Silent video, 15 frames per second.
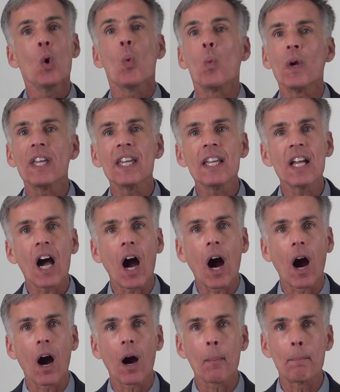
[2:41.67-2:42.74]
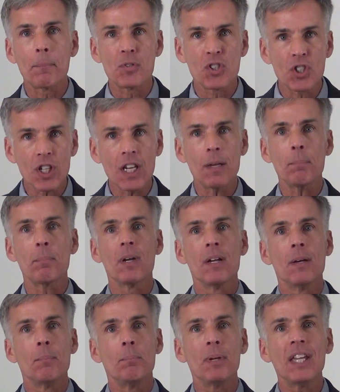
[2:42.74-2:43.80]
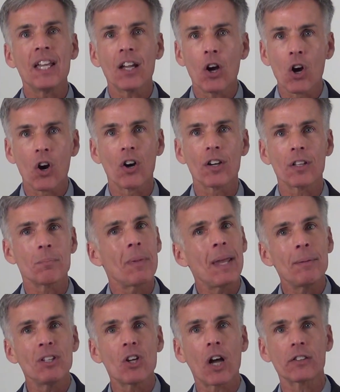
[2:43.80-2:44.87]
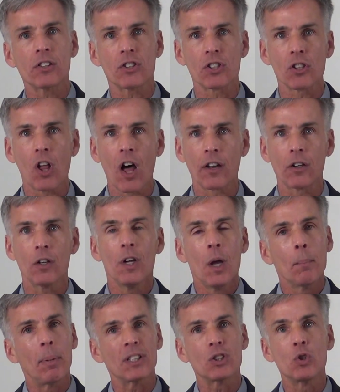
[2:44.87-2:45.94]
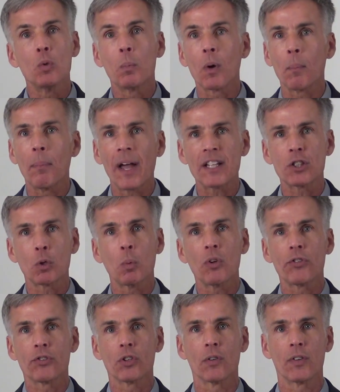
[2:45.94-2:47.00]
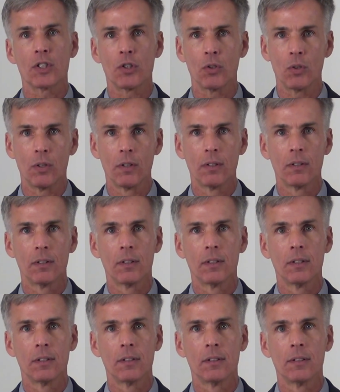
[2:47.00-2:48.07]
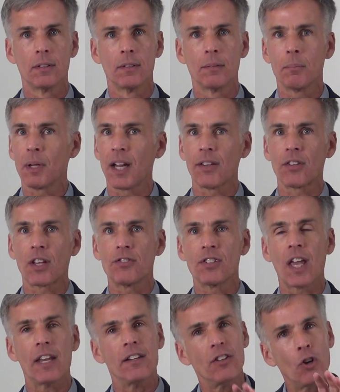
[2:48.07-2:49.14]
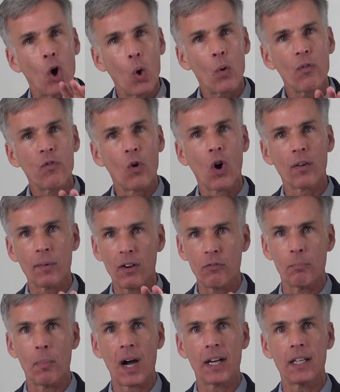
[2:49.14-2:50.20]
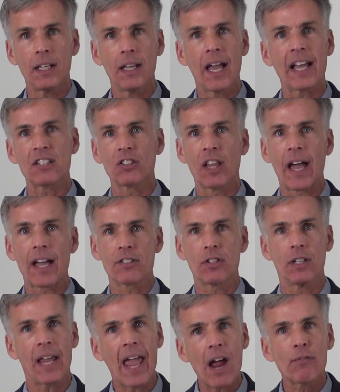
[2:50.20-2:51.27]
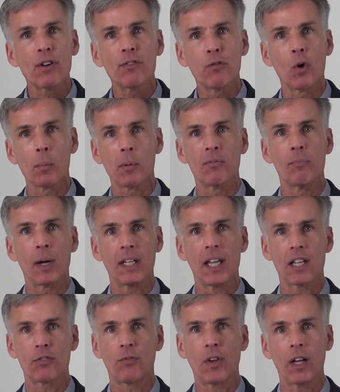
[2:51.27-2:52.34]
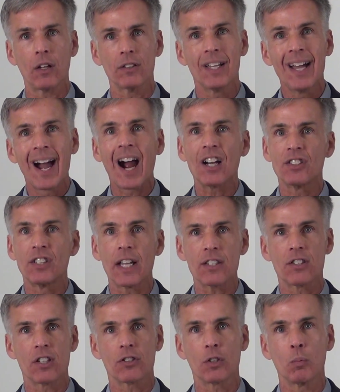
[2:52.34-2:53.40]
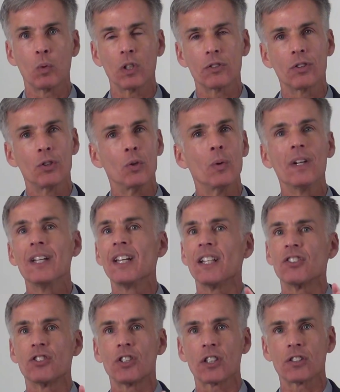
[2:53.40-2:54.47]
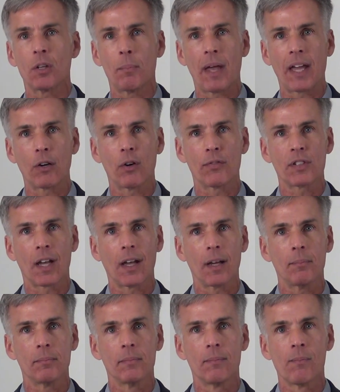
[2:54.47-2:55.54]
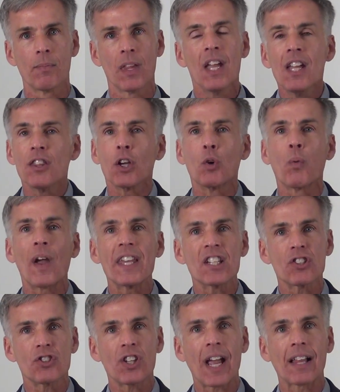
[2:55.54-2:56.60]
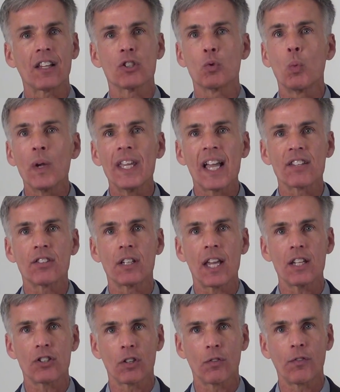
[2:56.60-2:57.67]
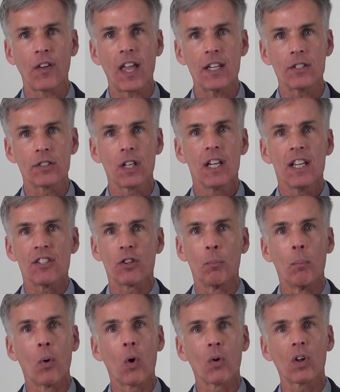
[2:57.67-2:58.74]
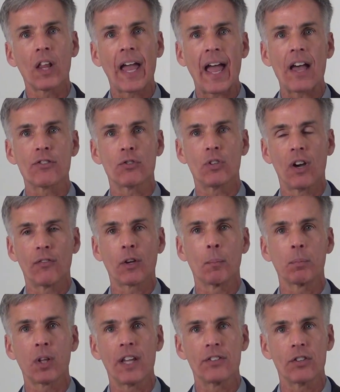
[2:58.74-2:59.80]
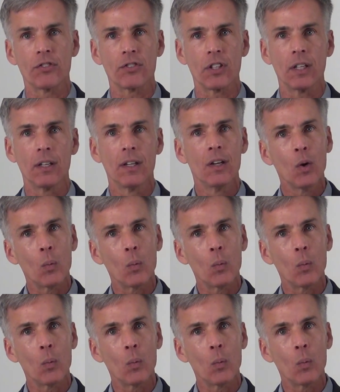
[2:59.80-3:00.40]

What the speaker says: We are sheep being herded, maybe not to slaughter, but to perpetual servitude. But as I said, no form of money has lasted. Every form of money has failed. Our debt system will too. It's just a matter of time. The greatest challenge we as a nation face is the moral hazard of complacency.